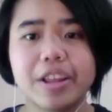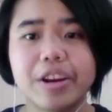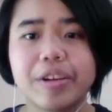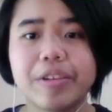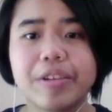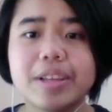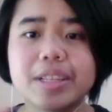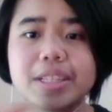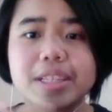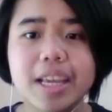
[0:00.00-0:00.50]
you
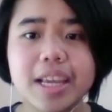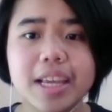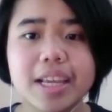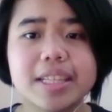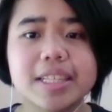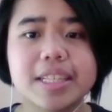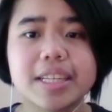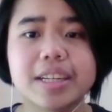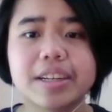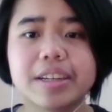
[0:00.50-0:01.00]
know it's
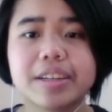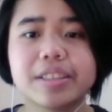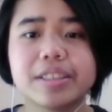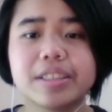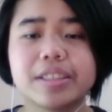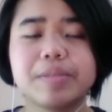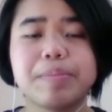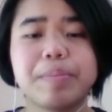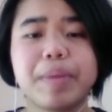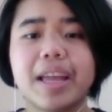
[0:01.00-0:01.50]
easier
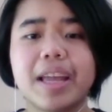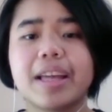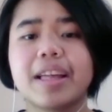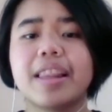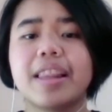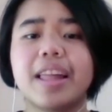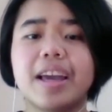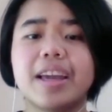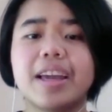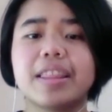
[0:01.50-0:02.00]
to make
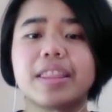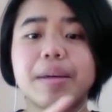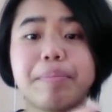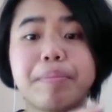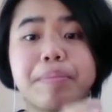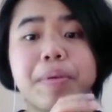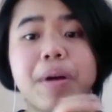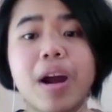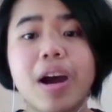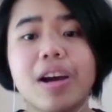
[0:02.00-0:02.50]
like the
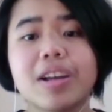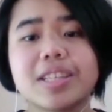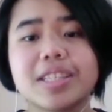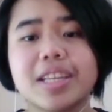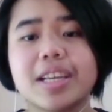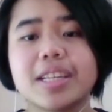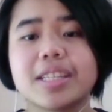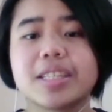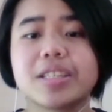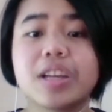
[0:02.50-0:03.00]

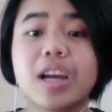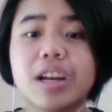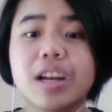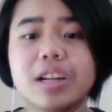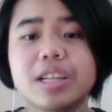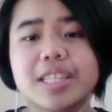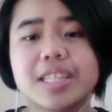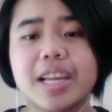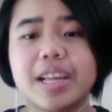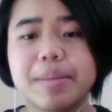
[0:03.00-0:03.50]
process to
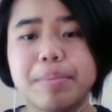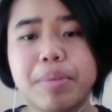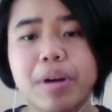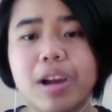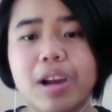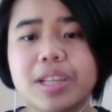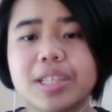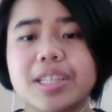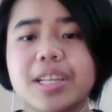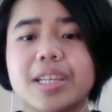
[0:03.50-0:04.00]
understand the
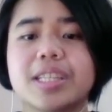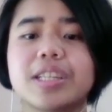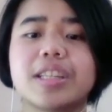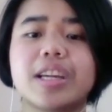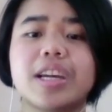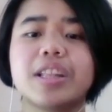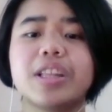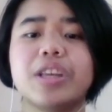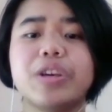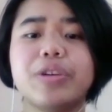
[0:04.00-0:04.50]
process so
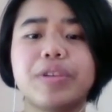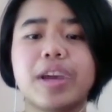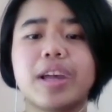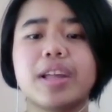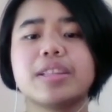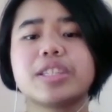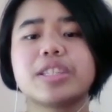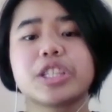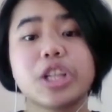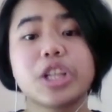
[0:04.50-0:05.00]
that you
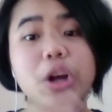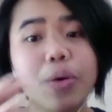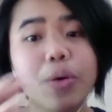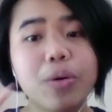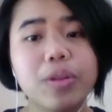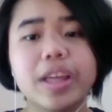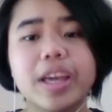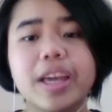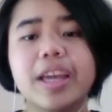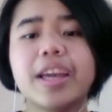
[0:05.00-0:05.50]
can
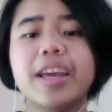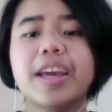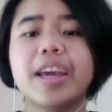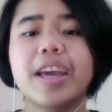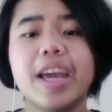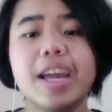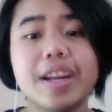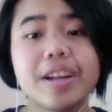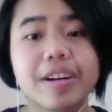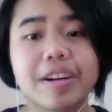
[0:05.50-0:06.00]
slowly
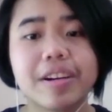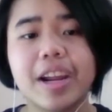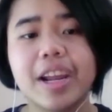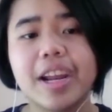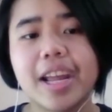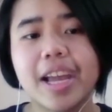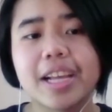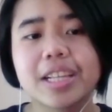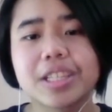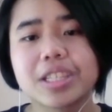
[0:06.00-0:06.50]

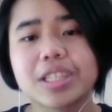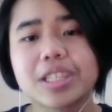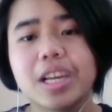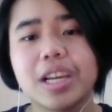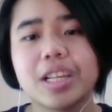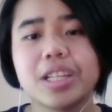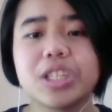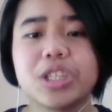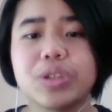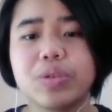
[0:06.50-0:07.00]
integrate
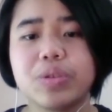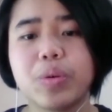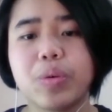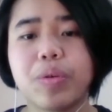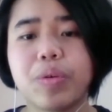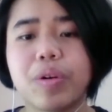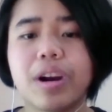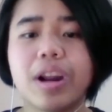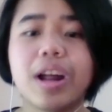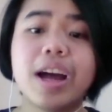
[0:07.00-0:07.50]
exercise into
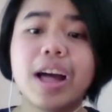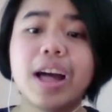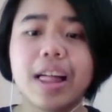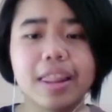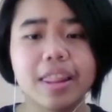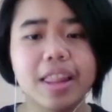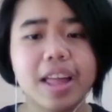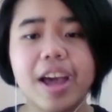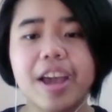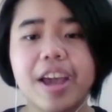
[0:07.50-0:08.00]
your
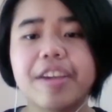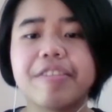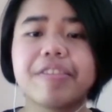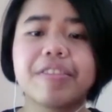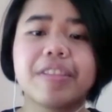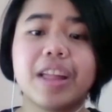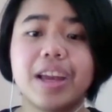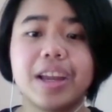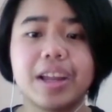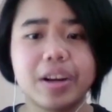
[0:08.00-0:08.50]

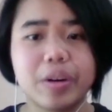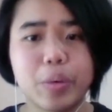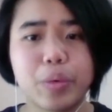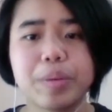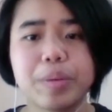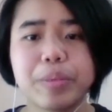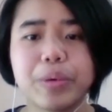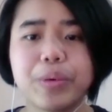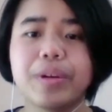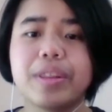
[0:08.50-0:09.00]
life like
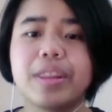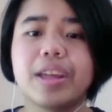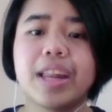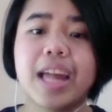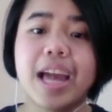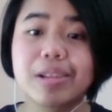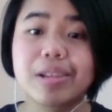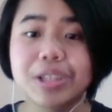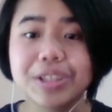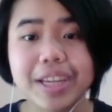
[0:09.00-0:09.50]
normal and then
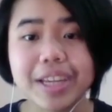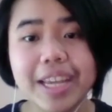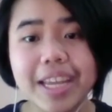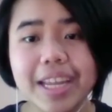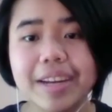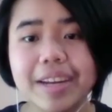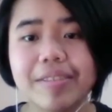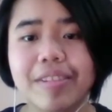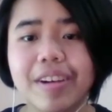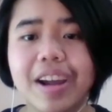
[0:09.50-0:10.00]
how to
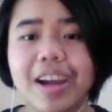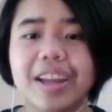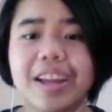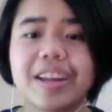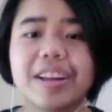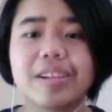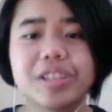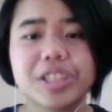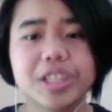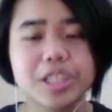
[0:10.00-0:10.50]
eat
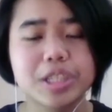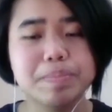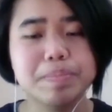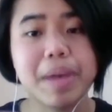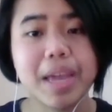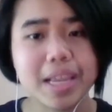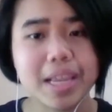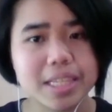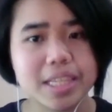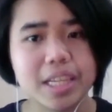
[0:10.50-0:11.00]
right you know just
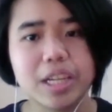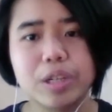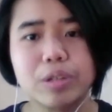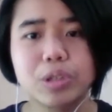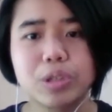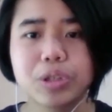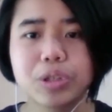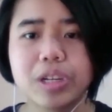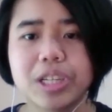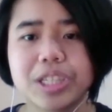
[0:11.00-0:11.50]
basic
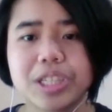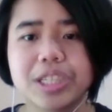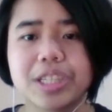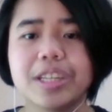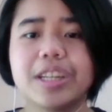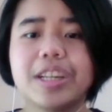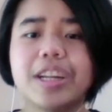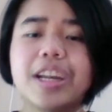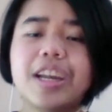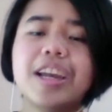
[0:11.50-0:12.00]

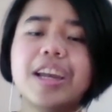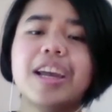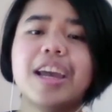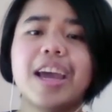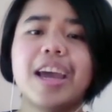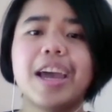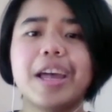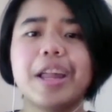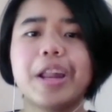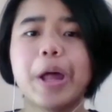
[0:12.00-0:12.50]
nutrition
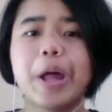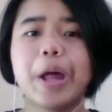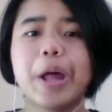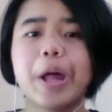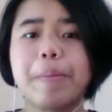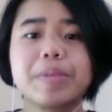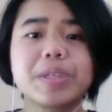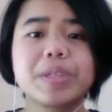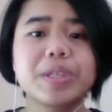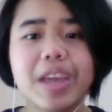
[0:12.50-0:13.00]
and
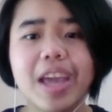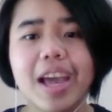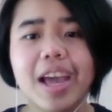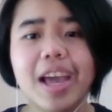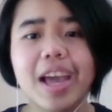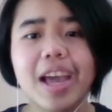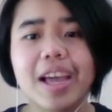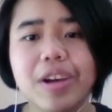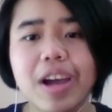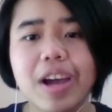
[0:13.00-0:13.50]
um so
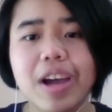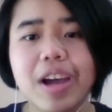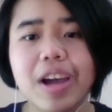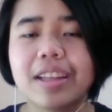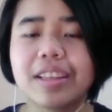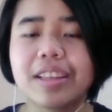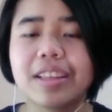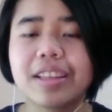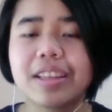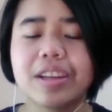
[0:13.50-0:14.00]
yeah so i